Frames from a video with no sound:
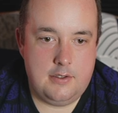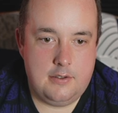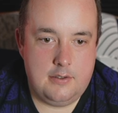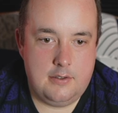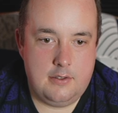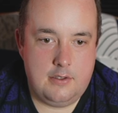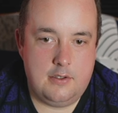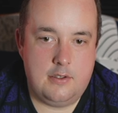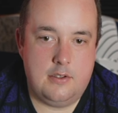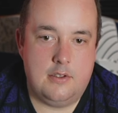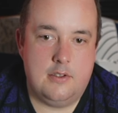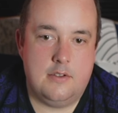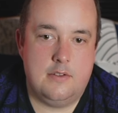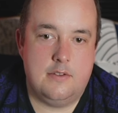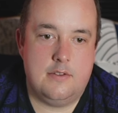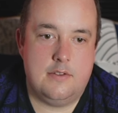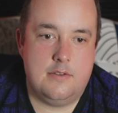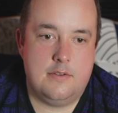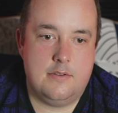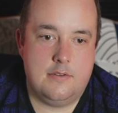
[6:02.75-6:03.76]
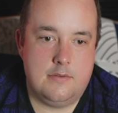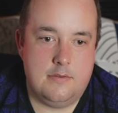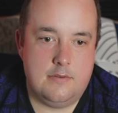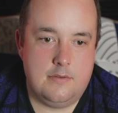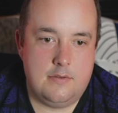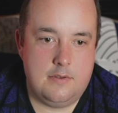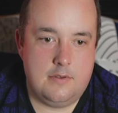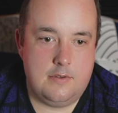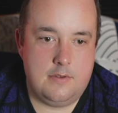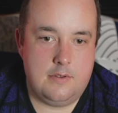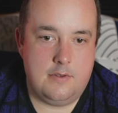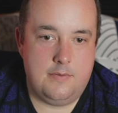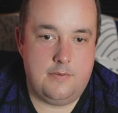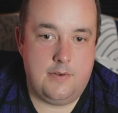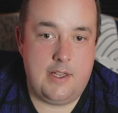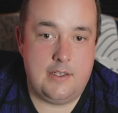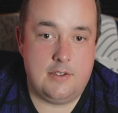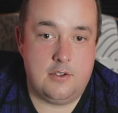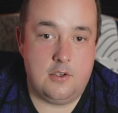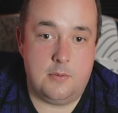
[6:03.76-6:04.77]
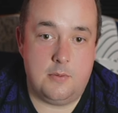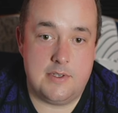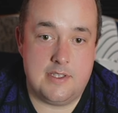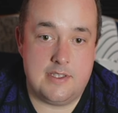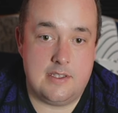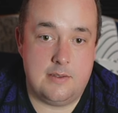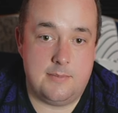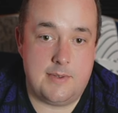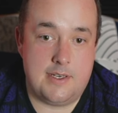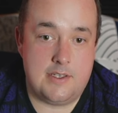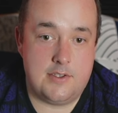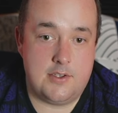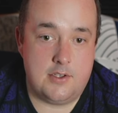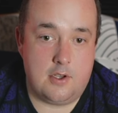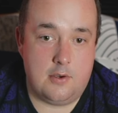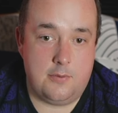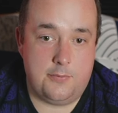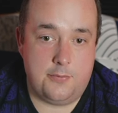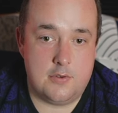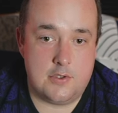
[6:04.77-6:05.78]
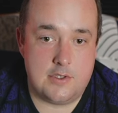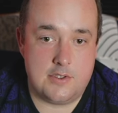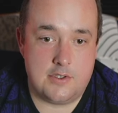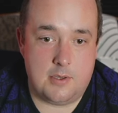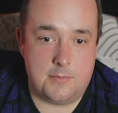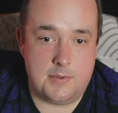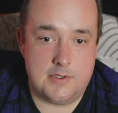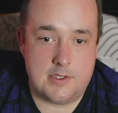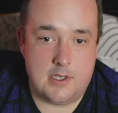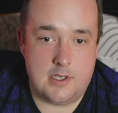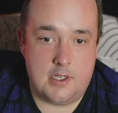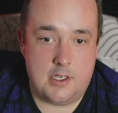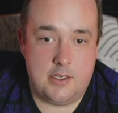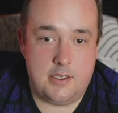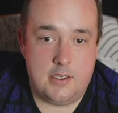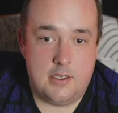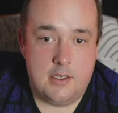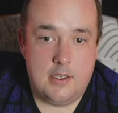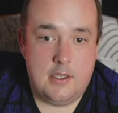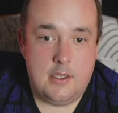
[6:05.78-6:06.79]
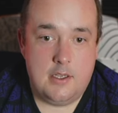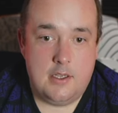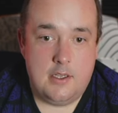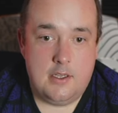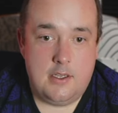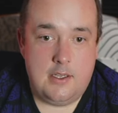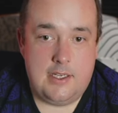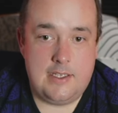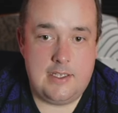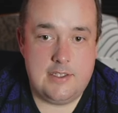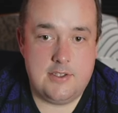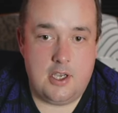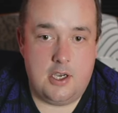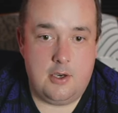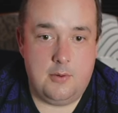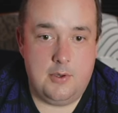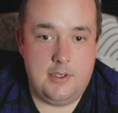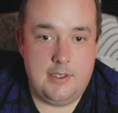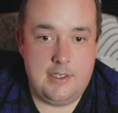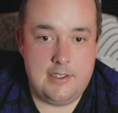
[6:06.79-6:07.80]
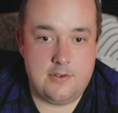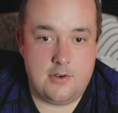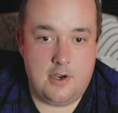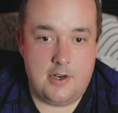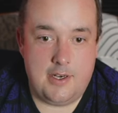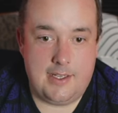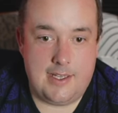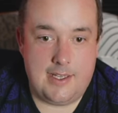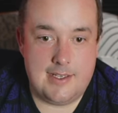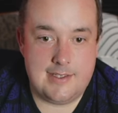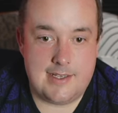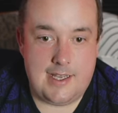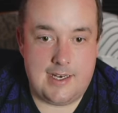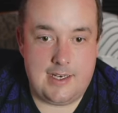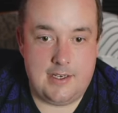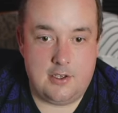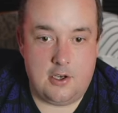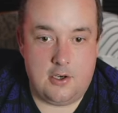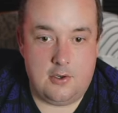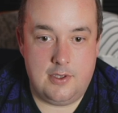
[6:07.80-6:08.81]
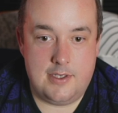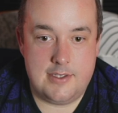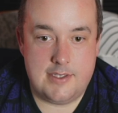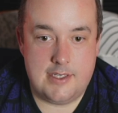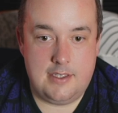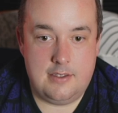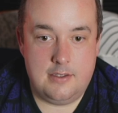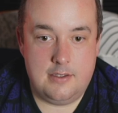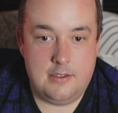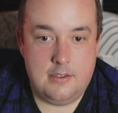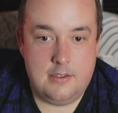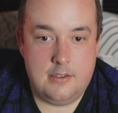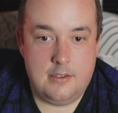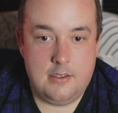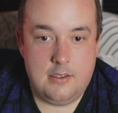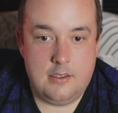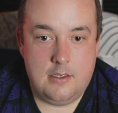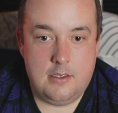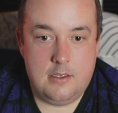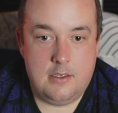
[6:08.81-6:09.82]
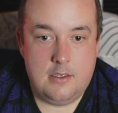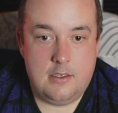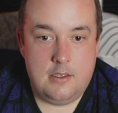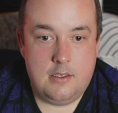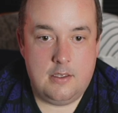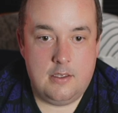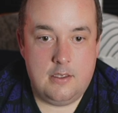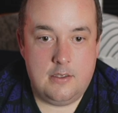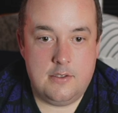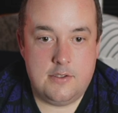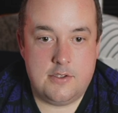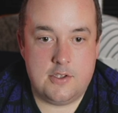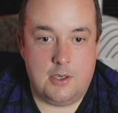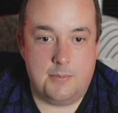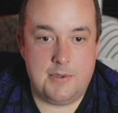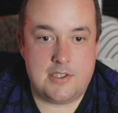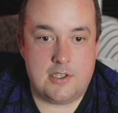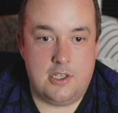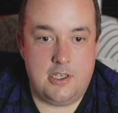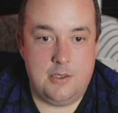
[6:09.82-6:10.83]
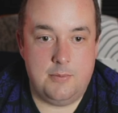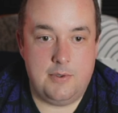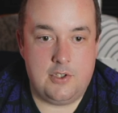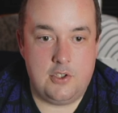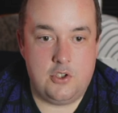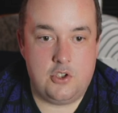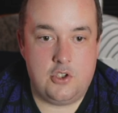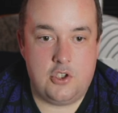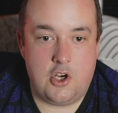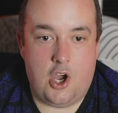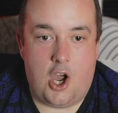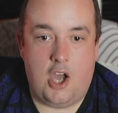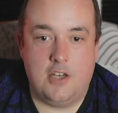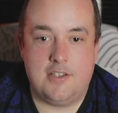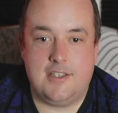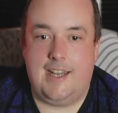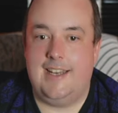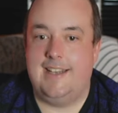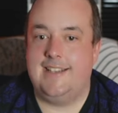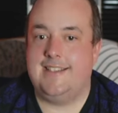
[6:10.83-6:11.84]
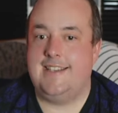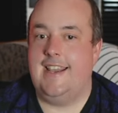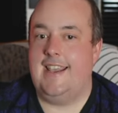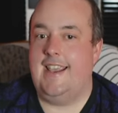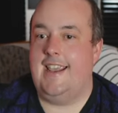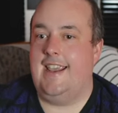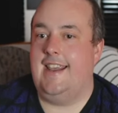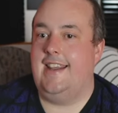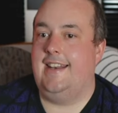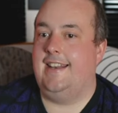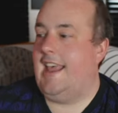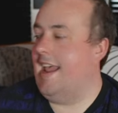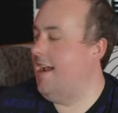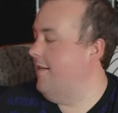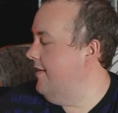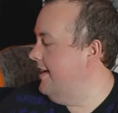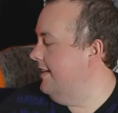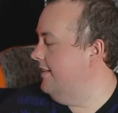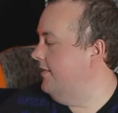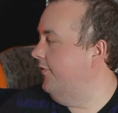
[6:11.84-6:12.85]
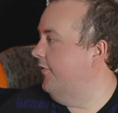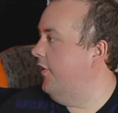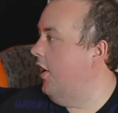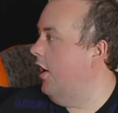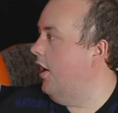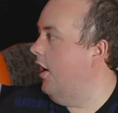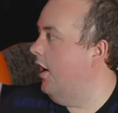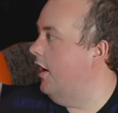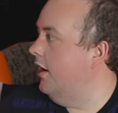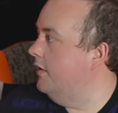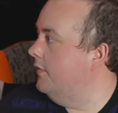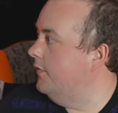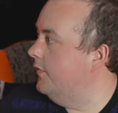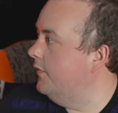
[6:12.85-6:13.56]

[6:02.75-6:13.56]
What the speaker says: Oh, deflected. Oh, but it still managed to go through to Szoboszlai. He's going. He's trying to get Salah the goal, is he? Szoboszlai with the shot, and it's in. There is five.